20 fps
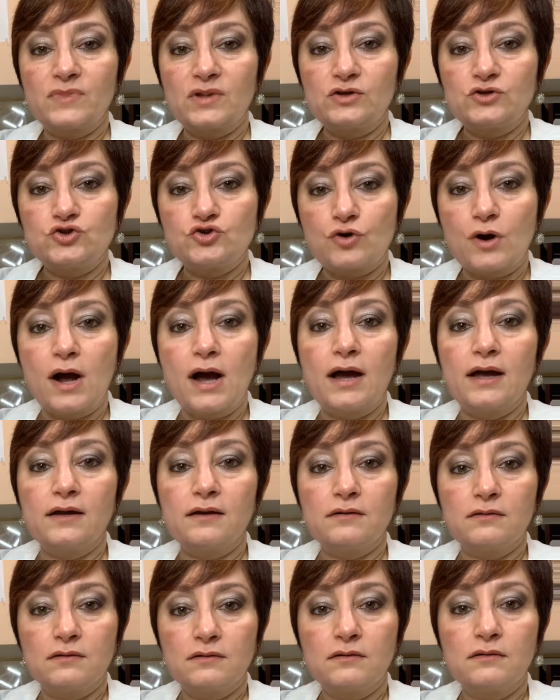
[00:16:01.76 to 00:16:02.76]

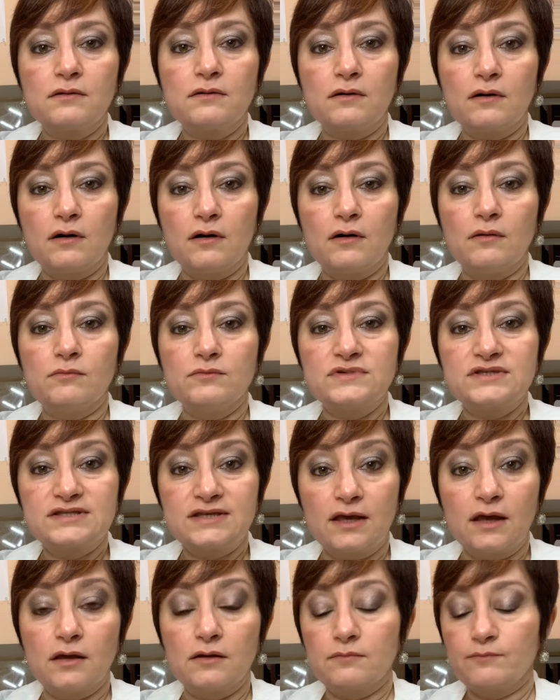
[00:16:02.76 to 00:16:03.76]
dry
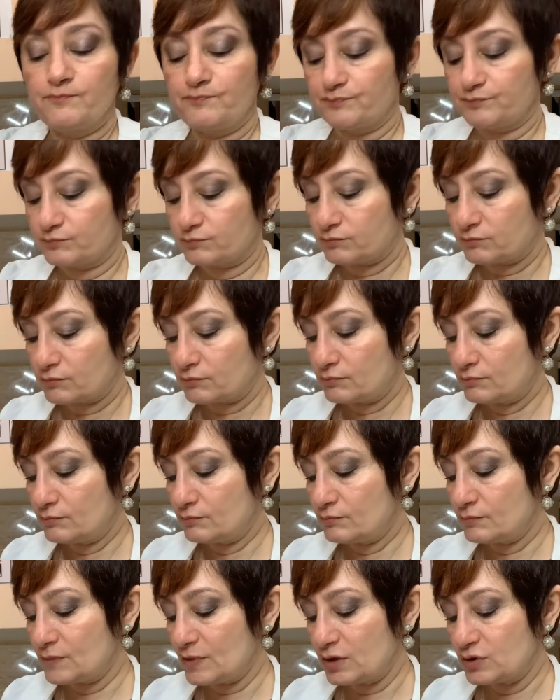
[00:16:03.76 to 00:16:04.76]
skin.
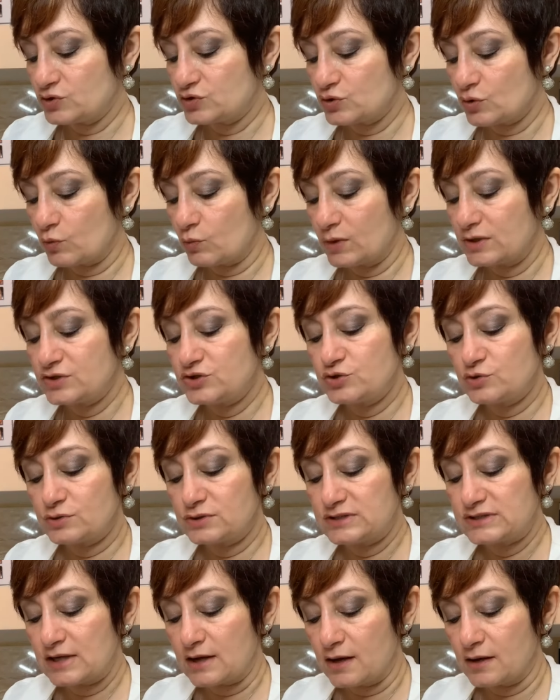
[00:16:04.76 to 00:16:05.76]
So once you're
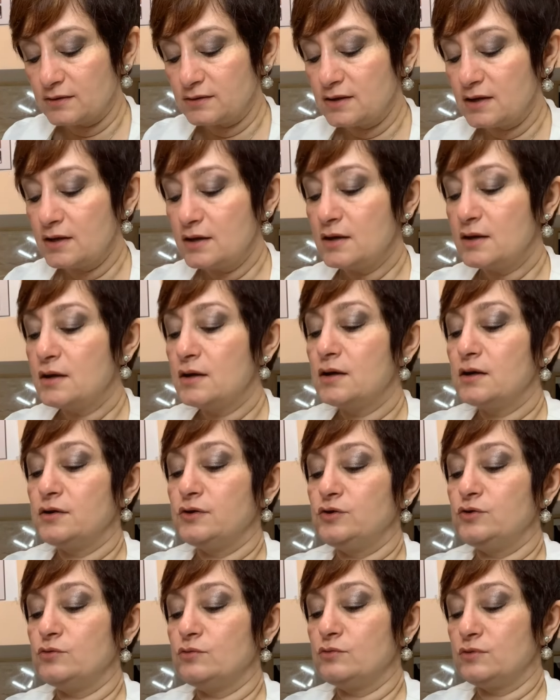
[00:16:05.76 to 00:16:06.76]
done,
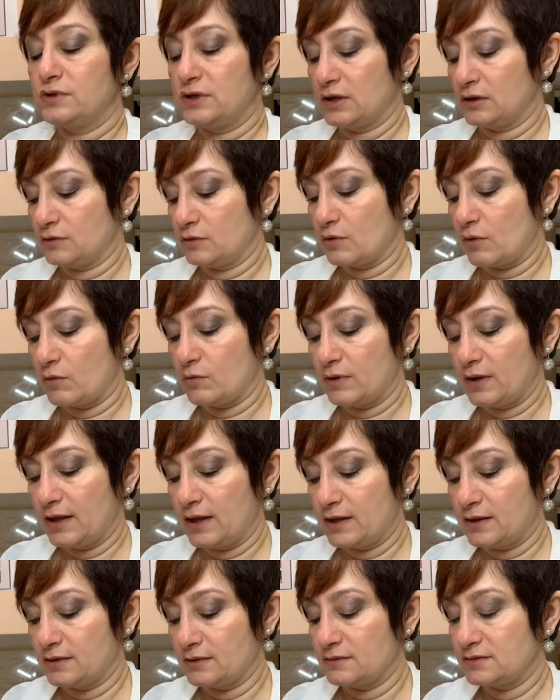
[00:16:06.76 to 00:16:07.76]
you can go
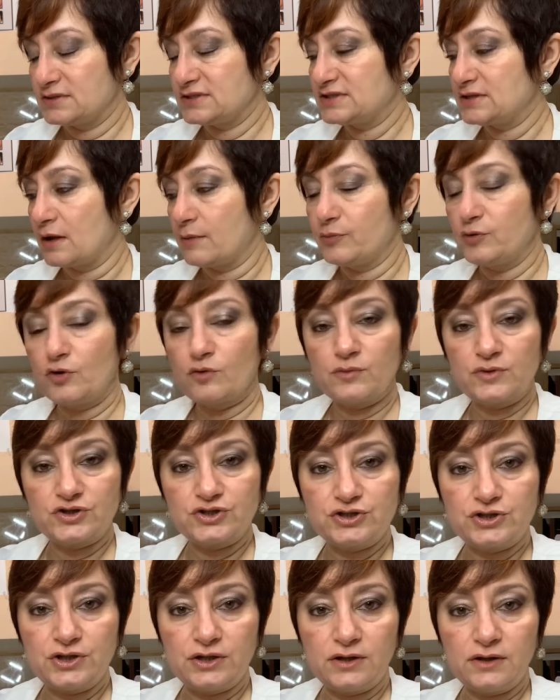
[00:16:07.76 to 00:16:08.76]
ahead and stop your
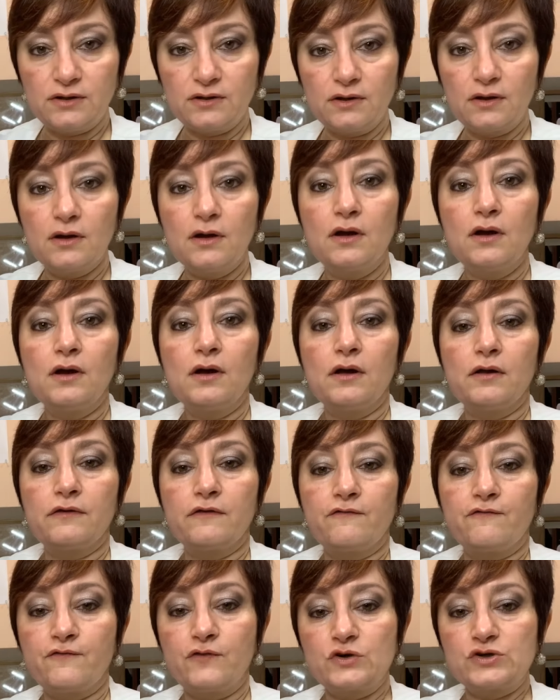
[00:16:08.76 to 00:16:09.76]
machine. The
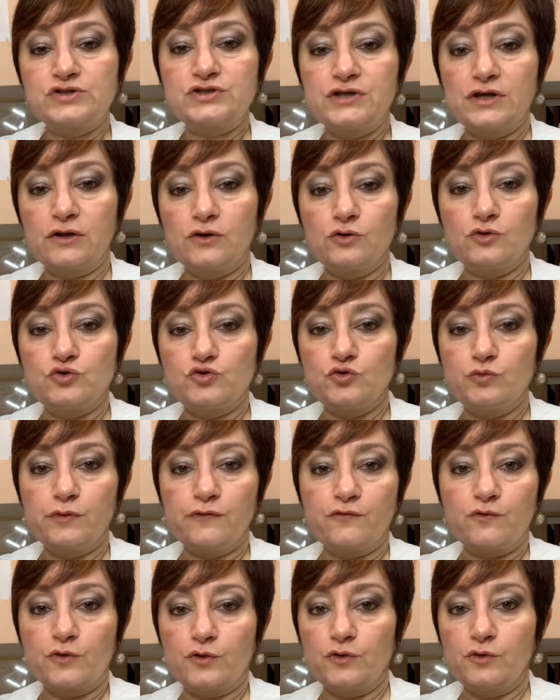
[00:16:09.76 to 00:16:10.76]
first thing you do
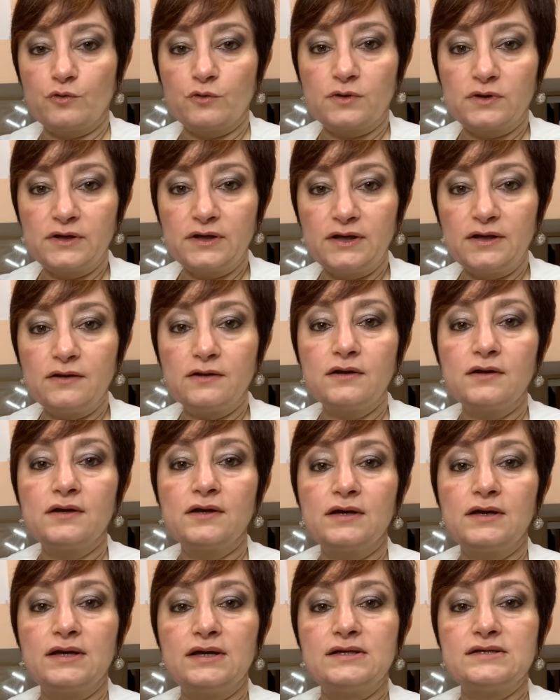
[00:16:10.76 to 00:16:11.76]
before you clean
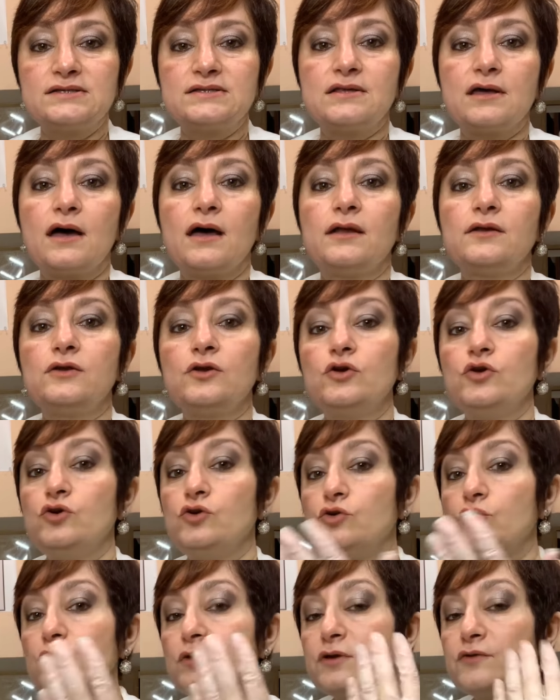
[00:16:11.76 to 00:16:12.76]
is that
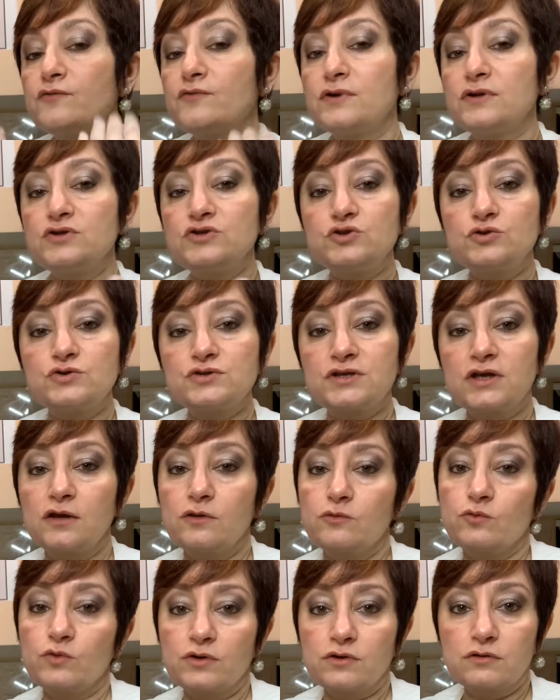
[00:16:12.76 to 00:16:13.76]
you can rinse your
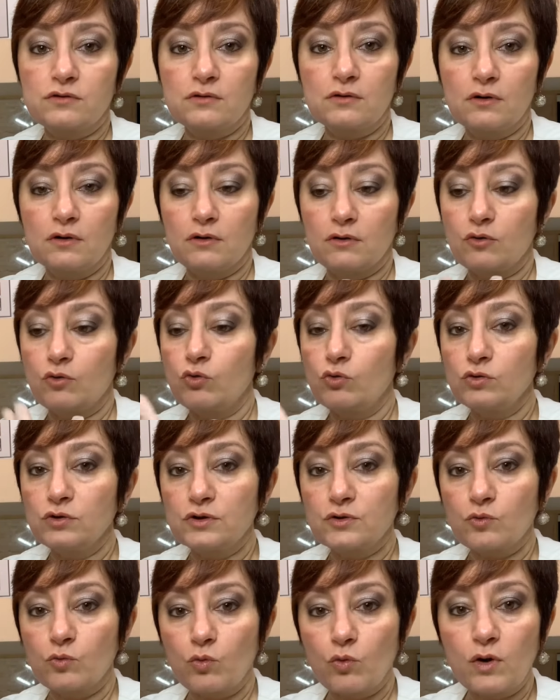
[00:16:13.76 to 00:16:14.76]
skin with cooler
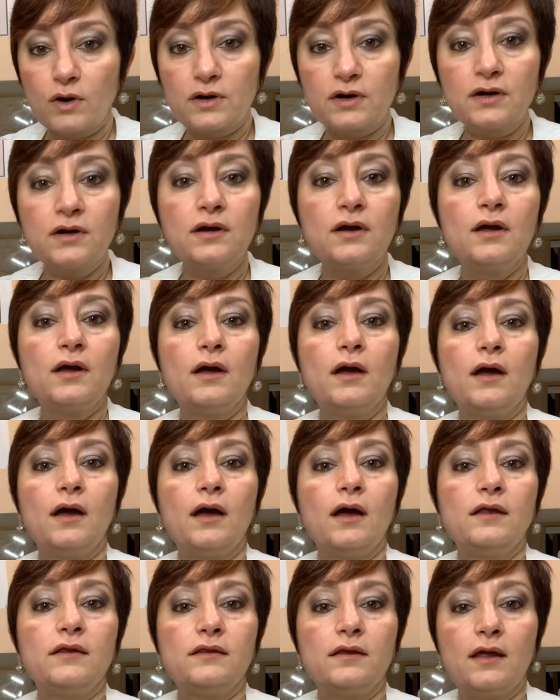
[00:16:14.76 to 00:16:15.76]
water,
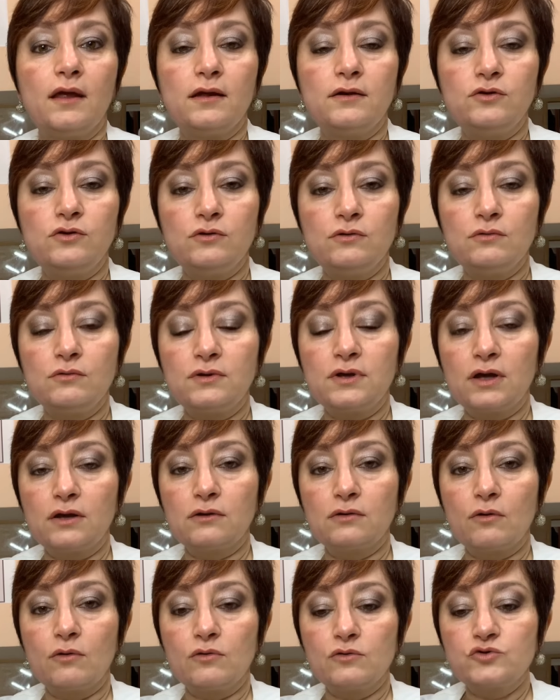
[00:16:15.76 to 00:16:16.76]
and then you can
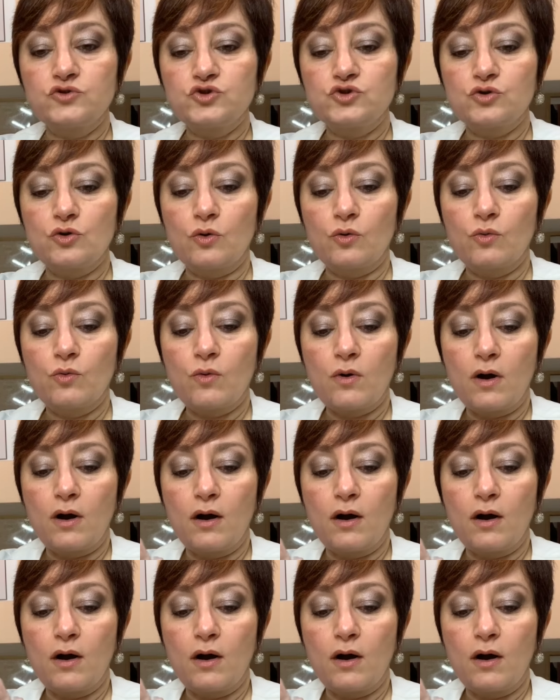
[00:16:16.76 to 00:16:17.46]
also